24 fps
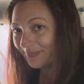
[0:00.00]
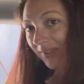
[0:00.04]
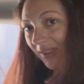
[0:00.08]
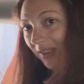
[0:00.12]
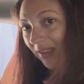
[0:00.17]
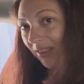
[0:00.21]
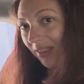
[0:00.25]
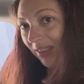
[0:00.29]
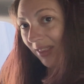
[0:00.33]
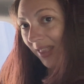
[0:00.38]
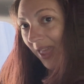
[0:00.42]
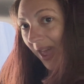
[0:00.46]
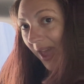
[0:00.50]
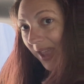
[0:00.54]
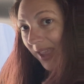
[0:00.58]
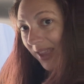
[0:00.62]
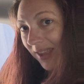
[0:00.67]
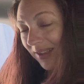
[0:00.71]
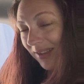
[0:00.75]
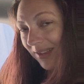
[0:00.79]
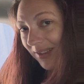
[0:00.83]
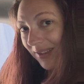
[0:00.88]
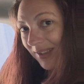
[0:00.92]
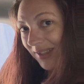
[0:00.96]
Sky,
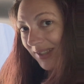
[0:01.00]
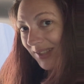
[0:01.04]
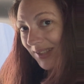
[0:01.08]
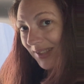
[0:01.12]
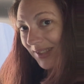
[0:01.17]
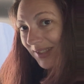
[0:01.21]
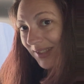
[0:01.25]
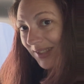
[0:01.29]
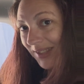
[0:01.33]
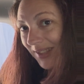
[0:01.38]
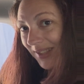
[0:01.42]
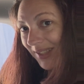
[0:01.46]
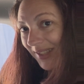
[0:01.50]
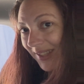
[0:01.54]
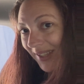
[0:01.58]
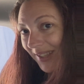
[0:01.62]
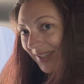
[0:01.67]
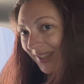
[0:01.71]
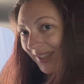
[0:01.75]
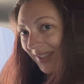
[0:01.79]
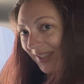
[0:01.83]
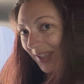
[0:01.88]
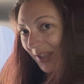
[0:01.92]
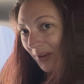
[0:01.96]

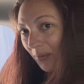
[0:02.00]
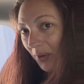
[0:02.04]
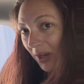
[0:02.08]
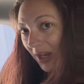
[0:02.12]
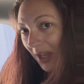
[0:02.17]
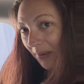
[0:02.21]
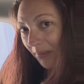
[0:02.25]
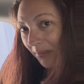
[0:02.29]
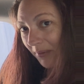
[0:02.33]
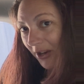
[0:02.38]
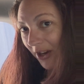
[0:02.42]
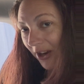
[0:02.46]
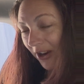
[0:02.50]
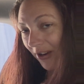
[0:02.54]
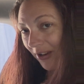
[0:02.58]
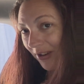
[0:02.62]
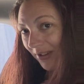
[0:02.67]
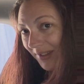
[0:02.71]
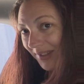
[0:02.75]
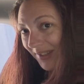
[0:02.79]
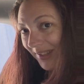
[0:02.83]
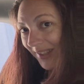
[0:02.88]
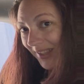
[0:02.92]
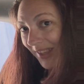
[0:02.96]
what up, girl?
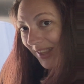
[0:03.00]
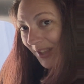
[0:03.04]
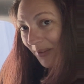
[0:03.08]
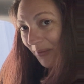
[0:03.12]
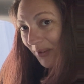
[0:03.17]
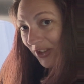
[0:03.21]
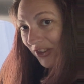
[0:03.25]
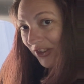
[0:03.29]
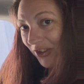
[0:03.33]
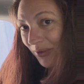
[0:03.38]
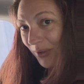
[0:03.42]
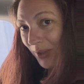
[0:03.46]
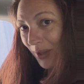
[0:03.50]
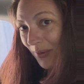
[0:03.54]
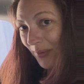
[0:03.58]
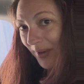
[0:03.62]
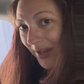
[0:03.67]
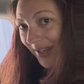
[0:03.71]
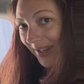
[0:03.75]
What you doing?